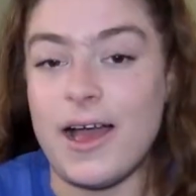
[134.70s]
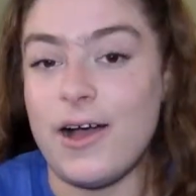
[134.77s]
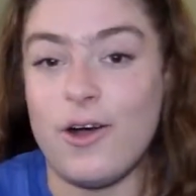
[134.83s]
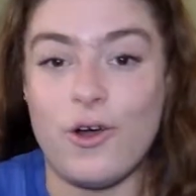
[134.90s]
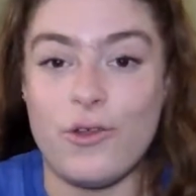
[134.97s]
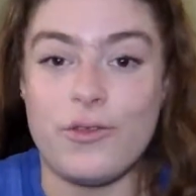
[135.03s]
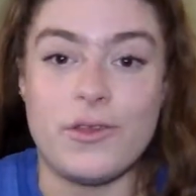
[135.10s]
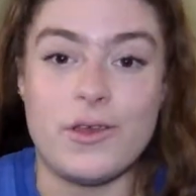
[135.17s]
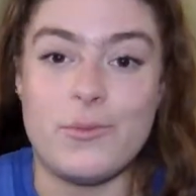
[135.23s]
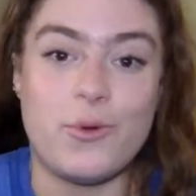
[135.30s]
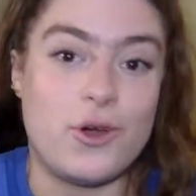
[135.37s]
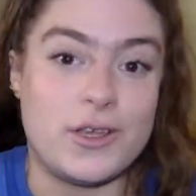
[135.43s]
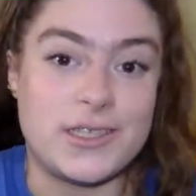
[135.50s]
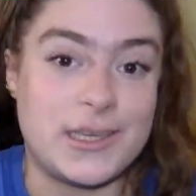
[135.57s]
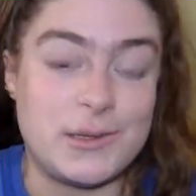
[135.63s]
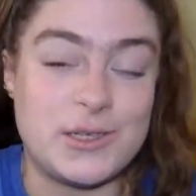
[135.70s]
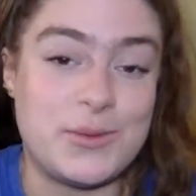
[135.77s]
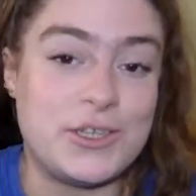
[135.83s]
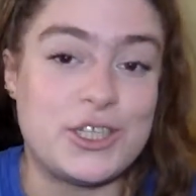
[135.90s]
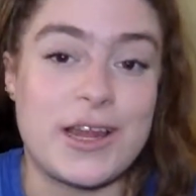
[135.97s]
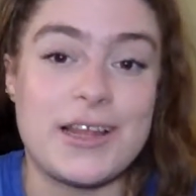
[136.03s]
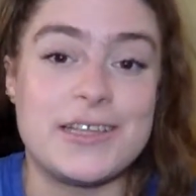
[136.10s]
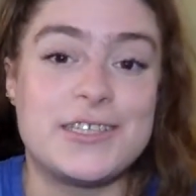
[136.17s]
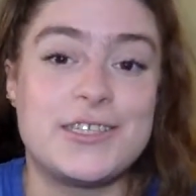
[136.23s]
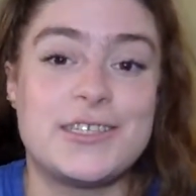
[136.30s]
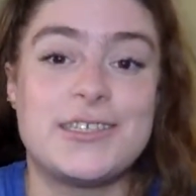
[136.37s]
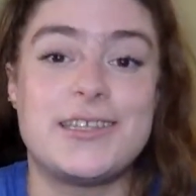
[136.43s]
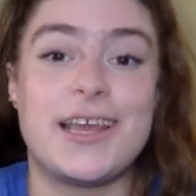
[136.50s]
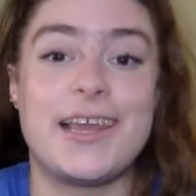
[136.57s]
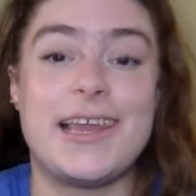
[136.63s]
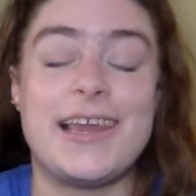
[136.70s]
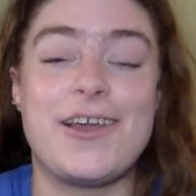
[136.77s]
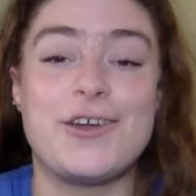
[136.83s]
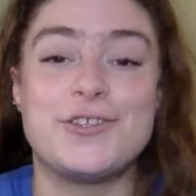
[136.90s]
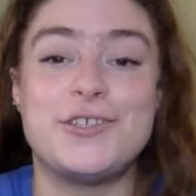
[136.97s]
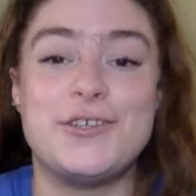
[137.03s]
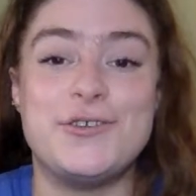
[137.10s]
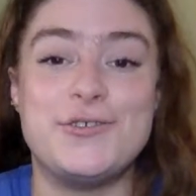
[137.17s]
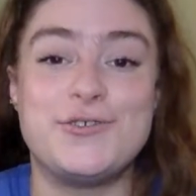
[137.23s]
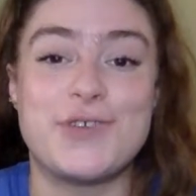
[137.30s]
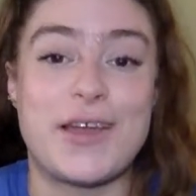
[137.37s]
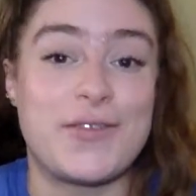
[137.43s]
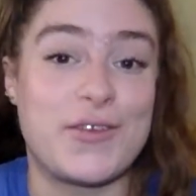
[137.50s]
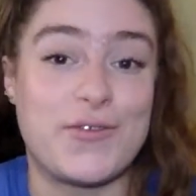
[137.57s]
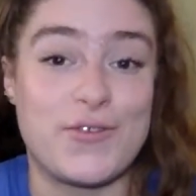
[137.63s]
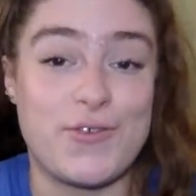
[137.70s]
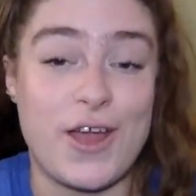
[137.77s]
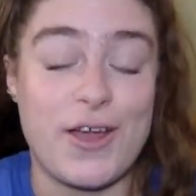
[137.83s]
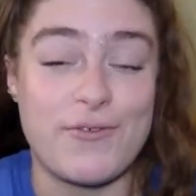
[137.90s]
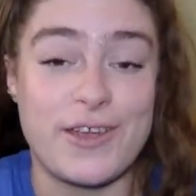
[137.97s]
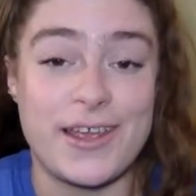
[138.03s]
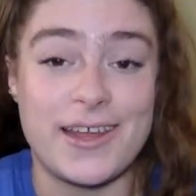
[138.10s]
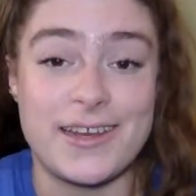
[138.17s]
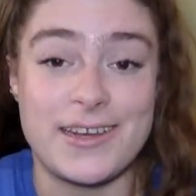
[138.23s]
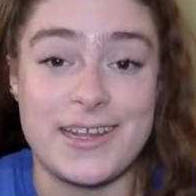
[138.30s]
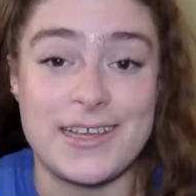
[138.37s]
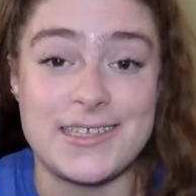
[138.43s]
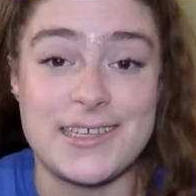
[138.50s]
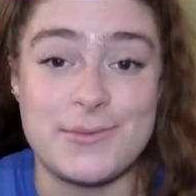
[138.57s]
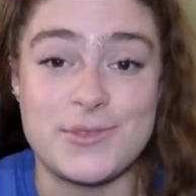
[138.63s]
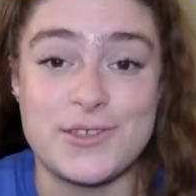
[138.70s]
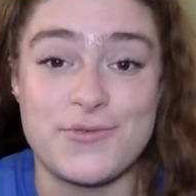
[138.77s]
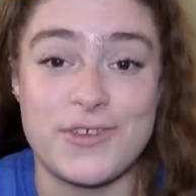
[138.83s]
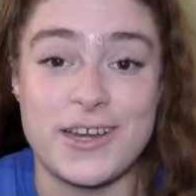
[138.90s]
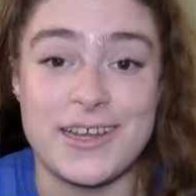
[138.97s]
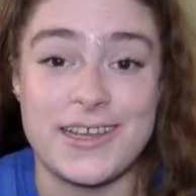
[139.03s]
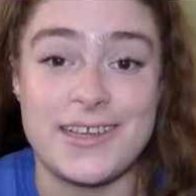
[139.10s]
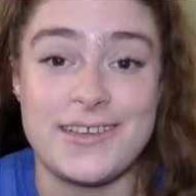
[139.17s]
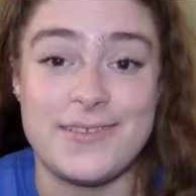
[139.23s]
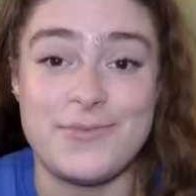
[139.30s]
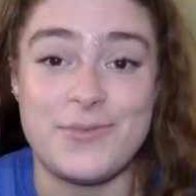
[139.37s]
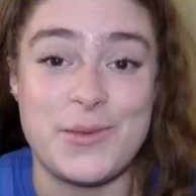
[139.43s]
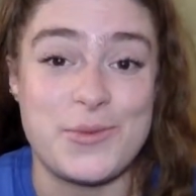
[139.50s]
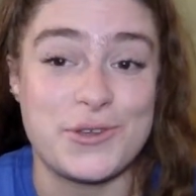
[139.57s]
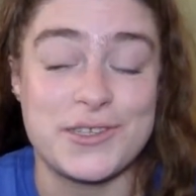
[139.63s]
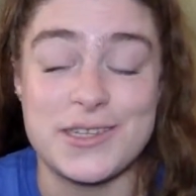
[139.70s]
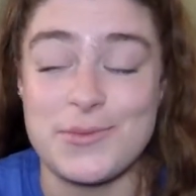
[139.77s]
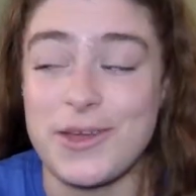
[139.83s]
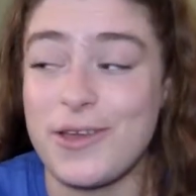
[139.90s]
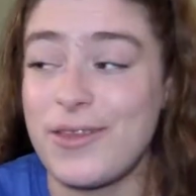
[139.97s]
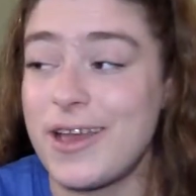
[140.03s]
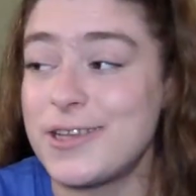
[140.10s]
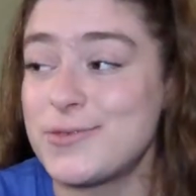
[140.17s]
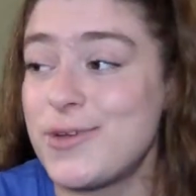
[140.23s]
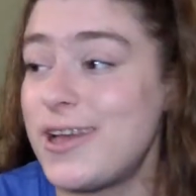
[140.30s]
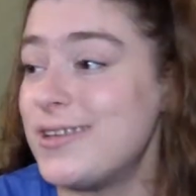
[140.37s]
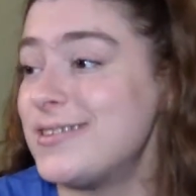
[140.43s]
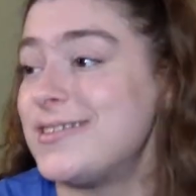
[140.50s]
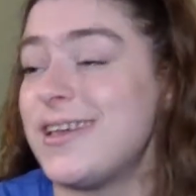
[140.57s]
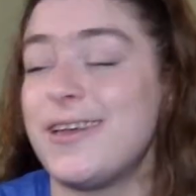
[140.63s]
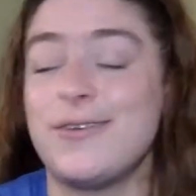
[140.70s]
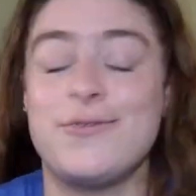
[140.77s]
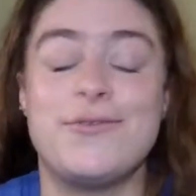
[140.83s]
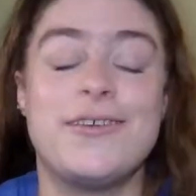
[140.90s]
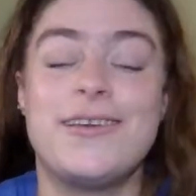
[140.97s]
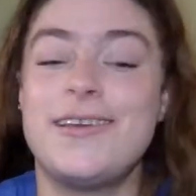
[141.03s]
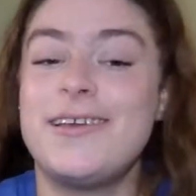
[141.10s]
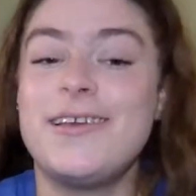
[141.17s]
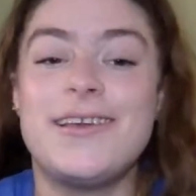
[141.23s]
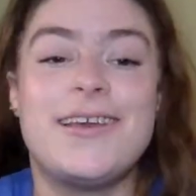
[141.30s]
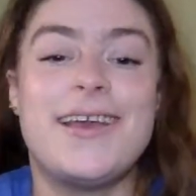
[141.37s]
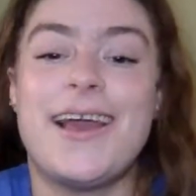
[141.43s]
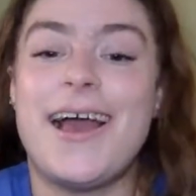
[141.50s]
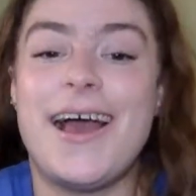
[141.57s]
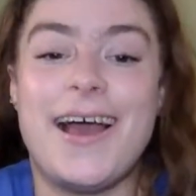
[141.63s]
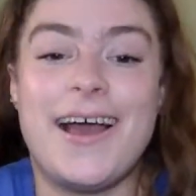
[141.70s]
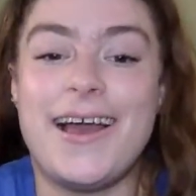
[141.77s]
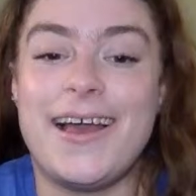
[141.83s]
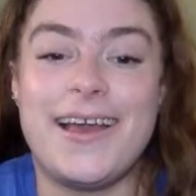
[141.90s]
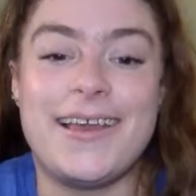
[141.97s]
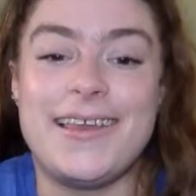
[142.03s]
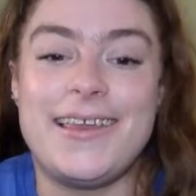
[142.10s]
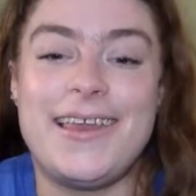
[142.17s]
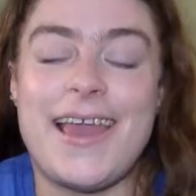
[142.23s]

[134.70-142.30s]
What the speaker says: all the boys seem to be jealous that he got to drive the Ferrari, and he seemed to really be buzzing about that as well. So that's,